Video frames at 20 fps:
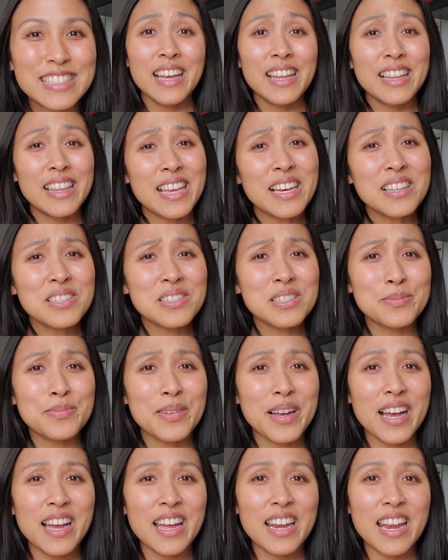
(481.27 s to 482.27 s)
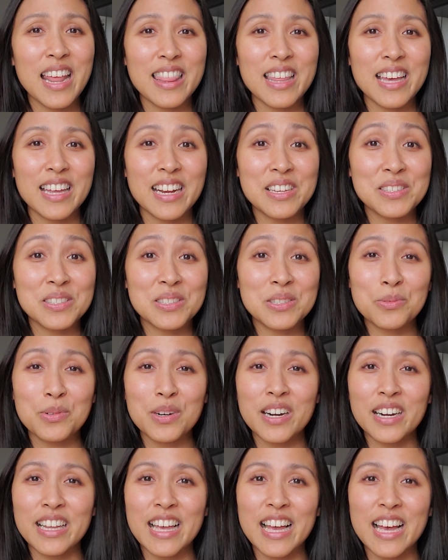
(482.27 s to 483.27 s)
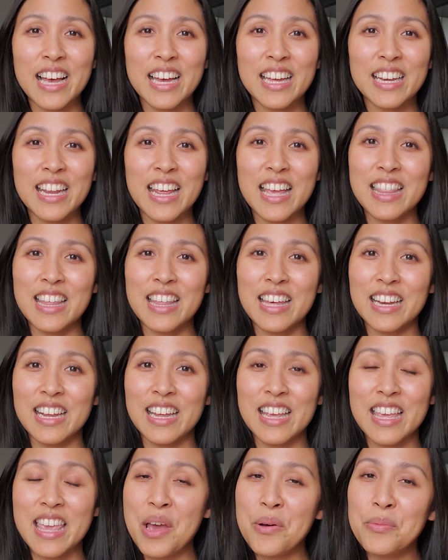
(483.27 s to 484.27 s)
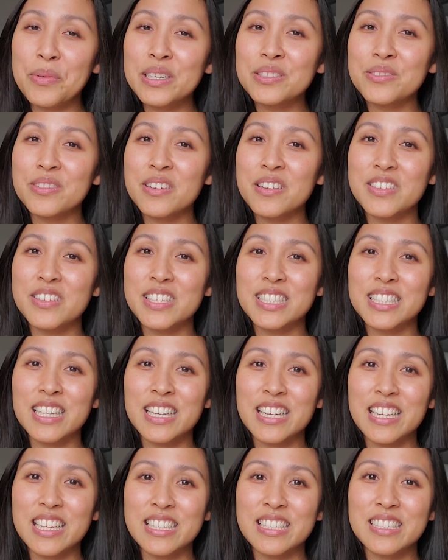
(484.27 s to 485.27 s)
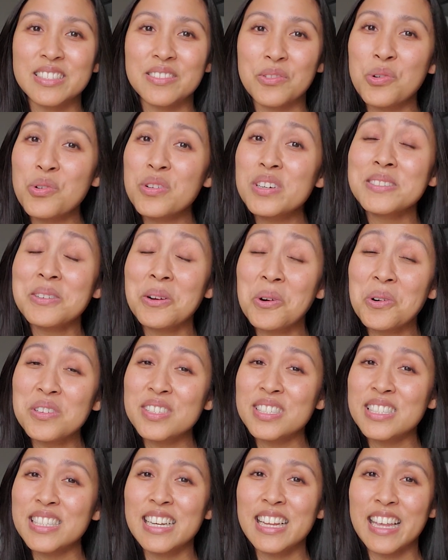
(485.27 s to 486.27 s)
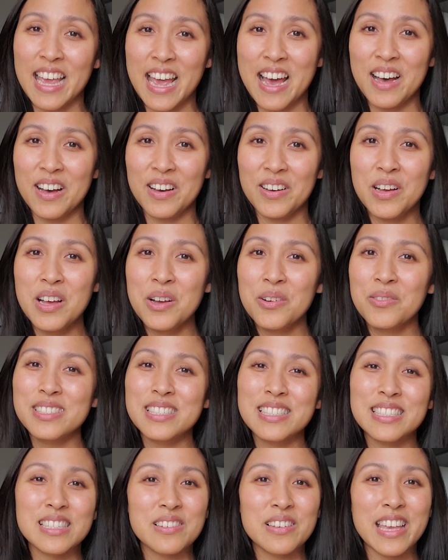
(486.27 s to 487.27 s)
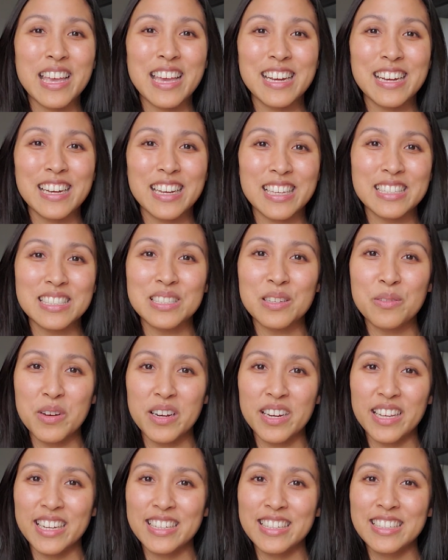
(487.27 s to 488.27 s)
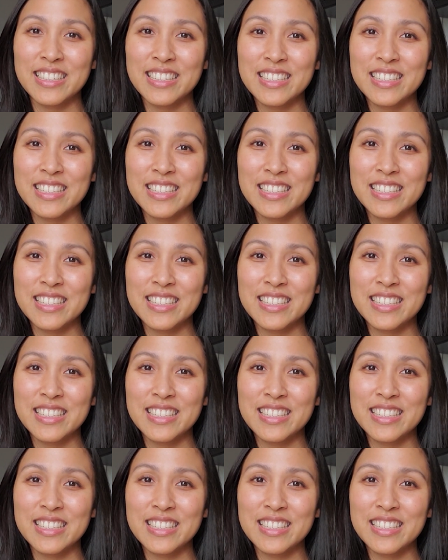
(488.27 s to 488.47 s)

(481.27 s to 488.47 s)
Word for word: The other spot that I used to work at that I can't wait to revisit is, of course, Horse and Cow, which is located in Tamuning.